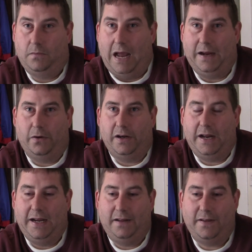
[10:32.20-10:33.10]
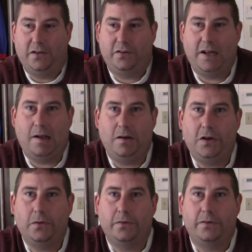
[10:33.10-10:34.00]
I go get an $80,000
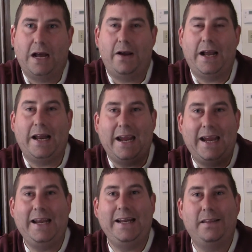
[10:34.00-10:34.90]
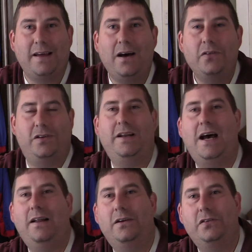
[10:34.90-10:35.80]
loan. Now I got
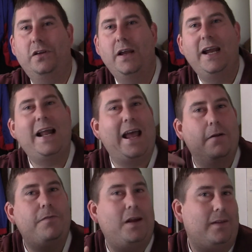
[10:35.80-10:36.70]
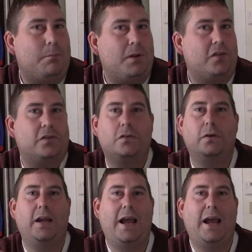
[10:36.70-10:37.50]
$80,000. And I had a failing business, okay?